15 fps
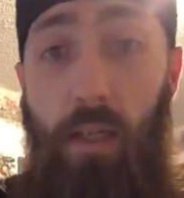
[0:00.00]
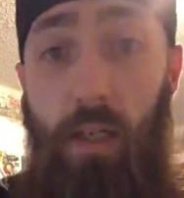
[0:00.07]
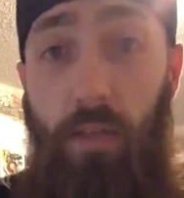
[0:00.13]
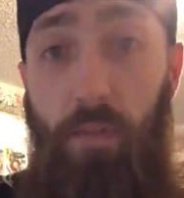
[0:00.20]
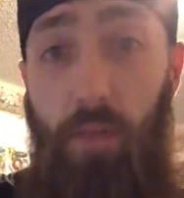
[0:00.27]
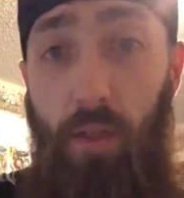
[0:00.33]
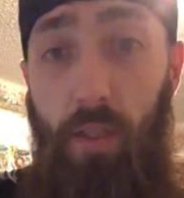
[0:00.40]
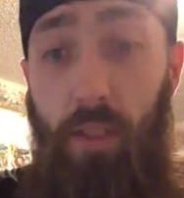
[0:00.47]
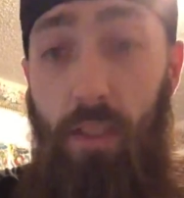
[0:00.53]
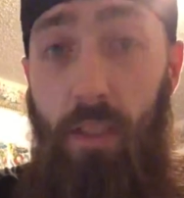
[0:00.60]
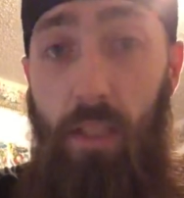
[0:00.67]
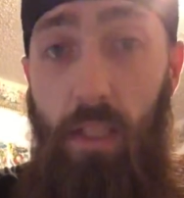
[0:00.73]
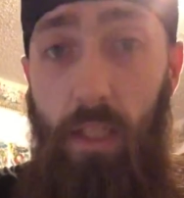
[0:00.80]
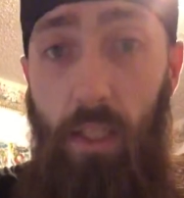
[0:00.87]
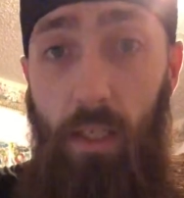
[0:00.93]
You can
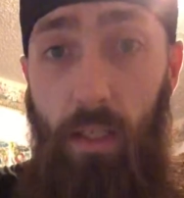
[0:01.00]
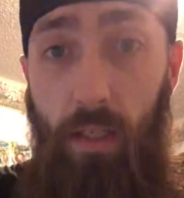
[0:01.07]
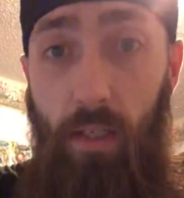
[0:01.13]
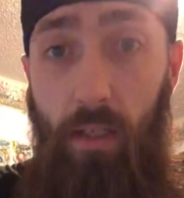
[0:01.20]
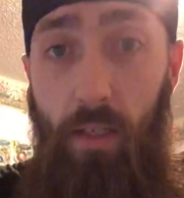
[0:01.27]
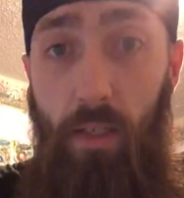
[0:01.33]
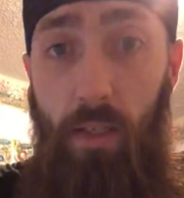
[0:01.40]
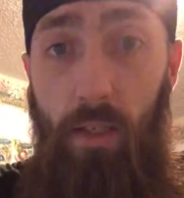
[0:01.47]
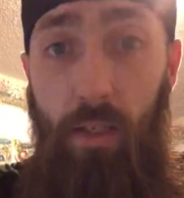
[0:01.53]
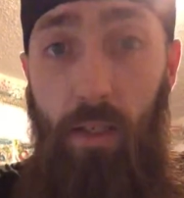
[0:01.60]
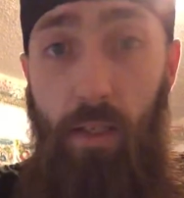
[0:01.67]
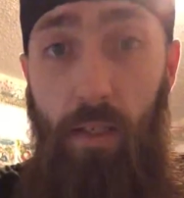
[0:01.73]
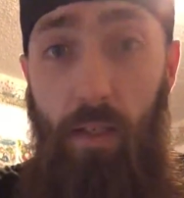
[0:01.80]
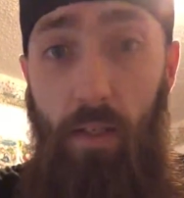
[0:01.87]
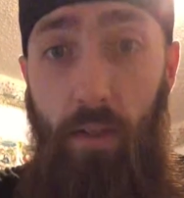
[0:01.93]
see
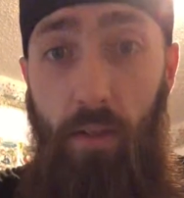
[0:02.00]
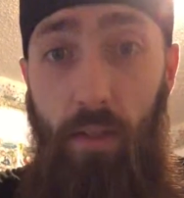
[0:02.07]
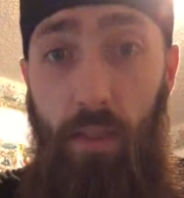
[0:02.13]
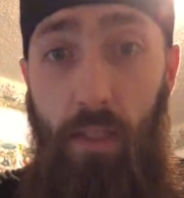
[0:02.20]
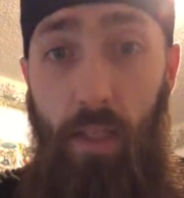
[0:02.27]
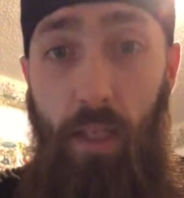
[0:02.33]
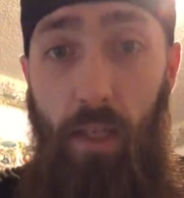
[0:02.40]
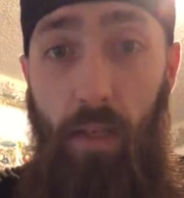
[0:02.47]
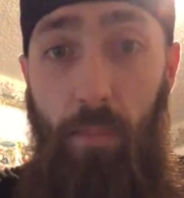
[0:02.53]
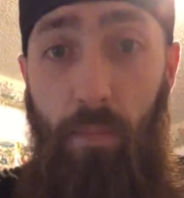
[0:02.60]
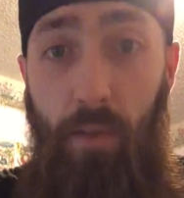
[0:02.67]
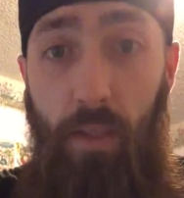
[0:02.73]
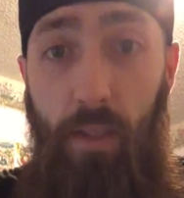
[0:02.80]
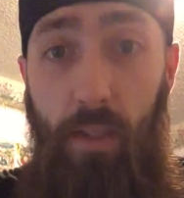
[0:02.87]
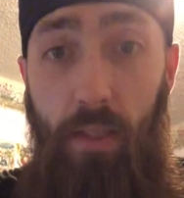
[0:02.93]
there's tape
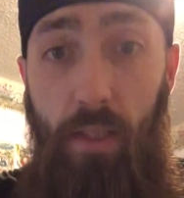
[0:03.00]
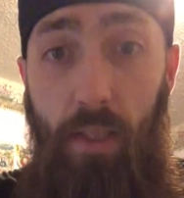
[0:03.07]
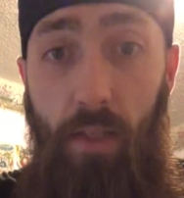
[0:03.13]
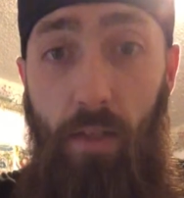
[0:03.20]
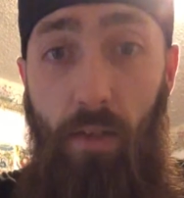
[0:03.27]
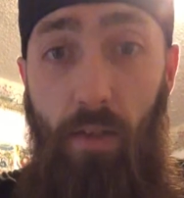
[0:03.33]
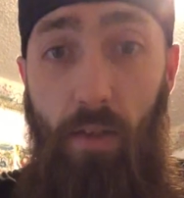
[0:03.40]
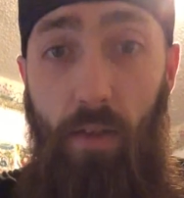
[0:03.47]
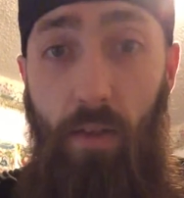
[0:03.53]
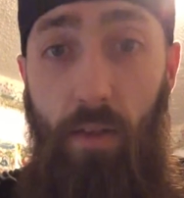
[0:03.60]
in the center,